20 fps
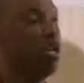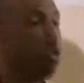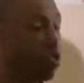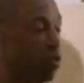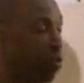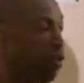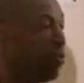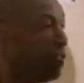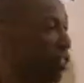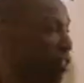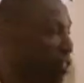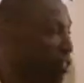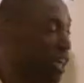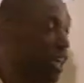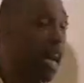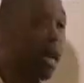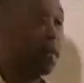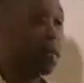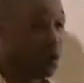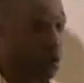So venture
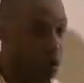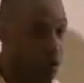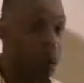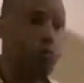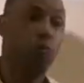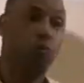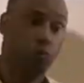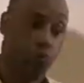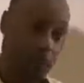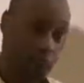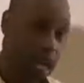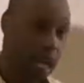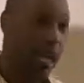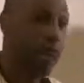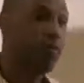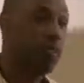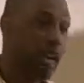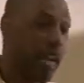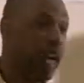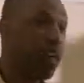capitalists, you would have to